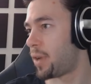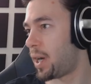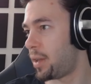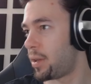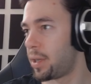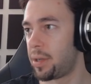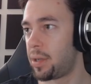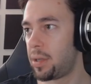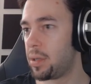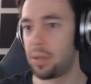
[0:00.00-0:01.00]

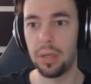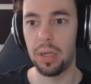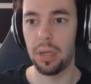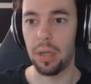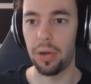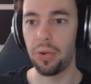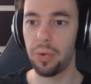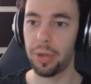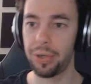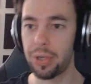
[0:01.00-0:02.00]
highlighted, no
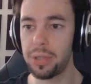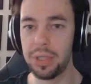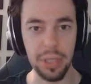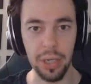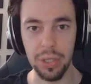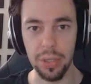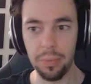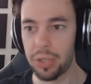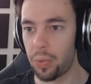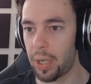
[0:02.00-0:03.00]
clear distinction
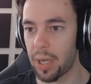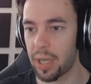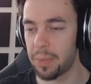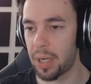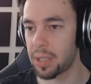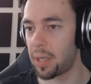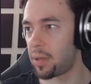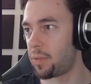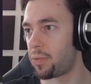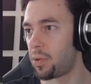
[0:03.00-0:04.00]
between cosmetics and
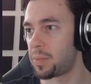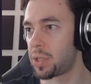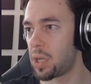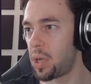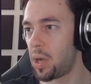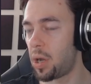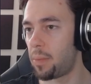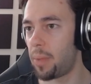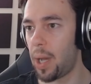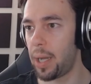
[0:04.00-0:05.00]
letter forms.
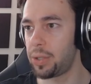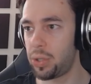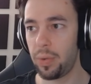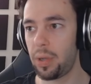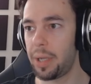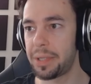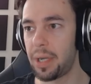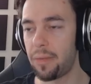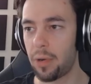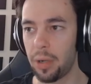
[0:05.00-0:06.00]
I just realized I
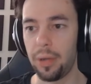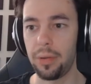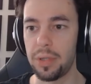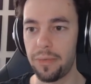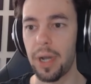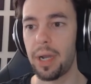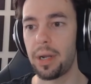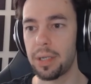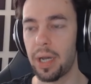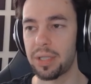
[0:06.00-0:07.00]
never clearly
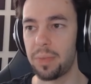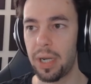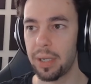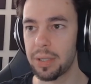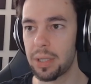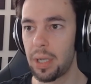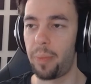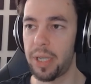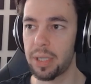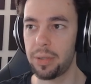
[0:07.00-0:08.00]
defined cosmetics.
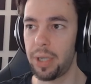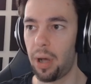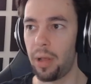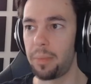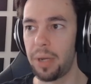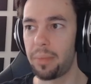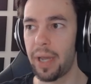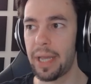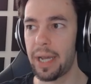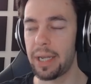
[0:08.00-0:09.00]
Basically, all I mean
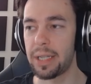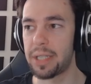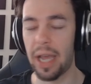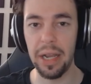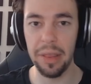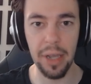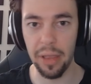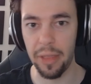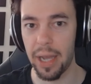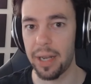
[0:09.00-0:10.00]
by that is
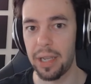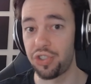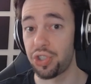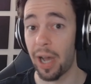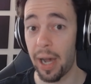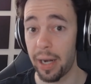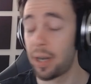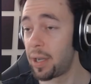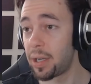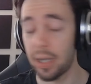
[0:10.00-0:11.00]
anything that is not
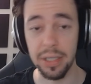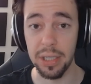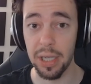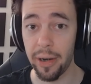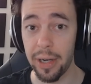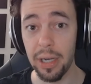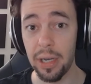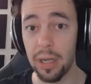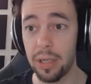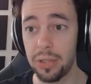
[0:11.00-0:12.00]

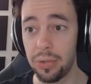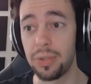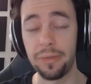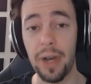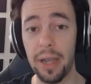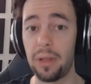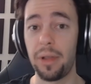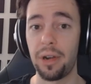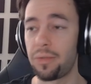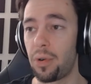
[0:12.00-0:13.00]
necessary to define the
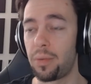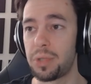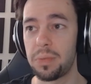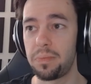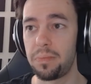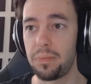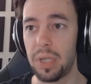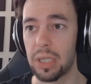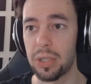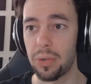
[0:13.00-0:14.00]
letter forms.
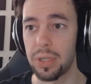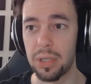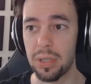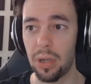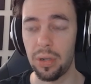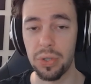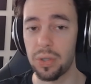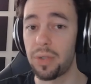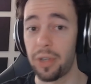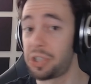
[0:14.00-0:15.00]
So it's all
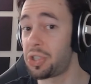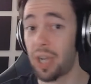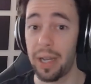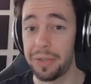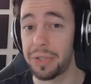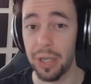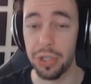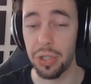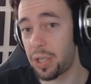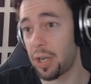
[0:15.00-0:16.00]
sorts of like
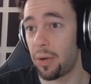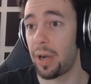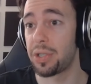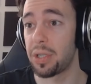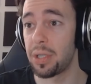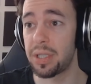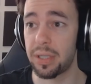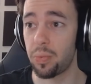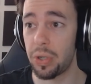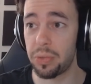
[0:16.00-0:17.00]
stylization, decoration.
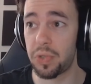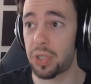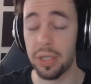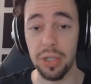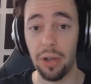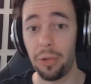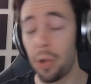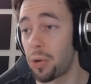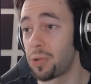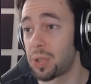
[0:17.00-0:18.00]
It's what sets all the
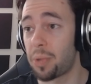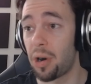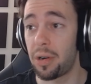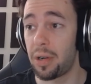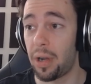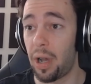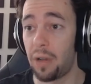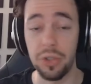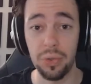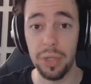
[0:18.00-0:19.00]
logos apart
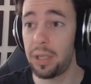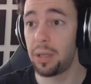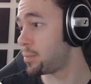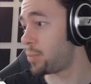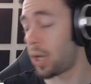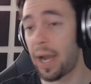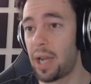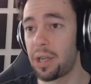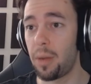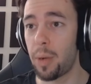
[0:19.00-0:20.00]
visually. But I
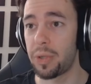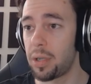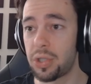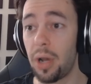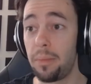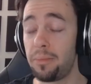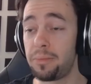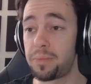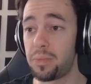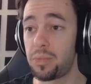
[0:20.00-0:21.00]
had to come up with
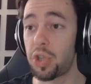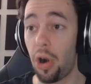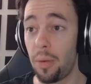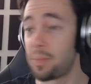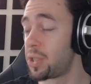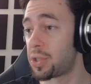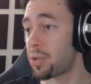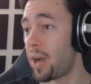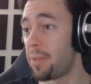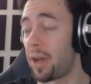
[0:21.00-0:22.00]
some term to
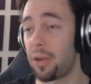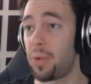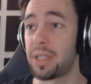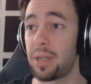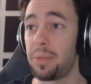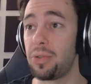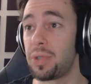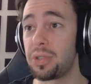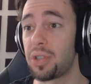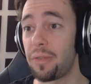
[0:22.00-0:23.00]
describe that. Otherwise, I'd be
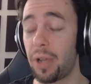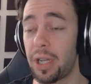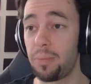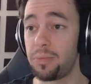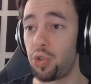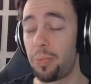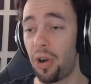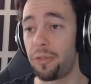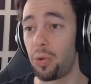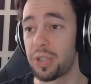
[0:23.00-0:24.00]
using stuff like
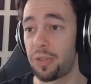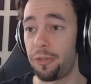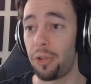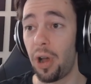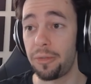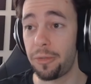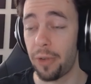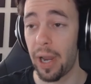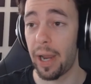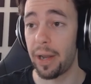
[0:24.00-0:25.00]
superfluous fluff
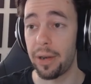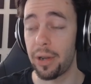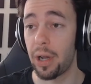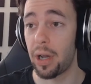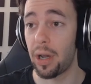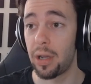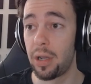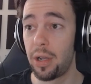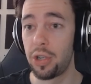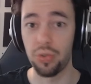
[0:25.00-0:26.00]
and
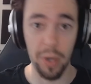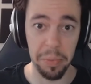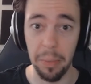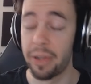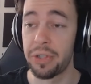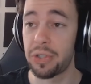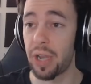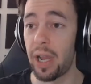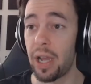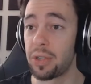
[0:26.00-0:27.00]
drippy bits
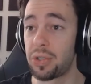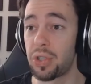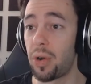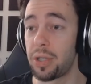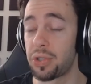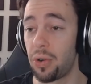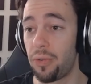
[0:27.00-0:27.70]
and so on and so